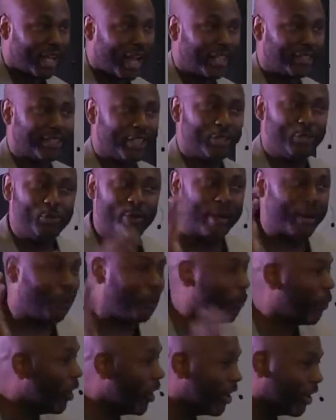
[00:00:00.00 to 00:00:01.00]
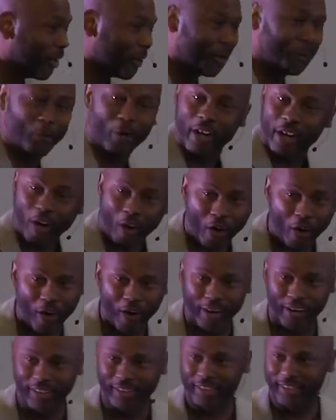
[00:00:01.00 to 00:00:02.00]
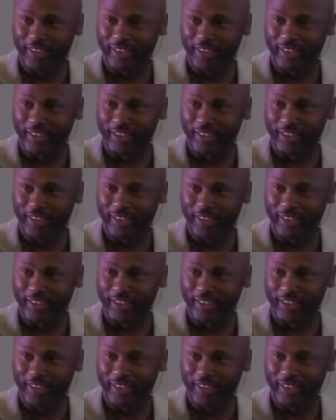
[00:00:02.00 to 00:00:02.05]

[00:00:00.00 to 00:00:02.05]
I said, You better run and run hard.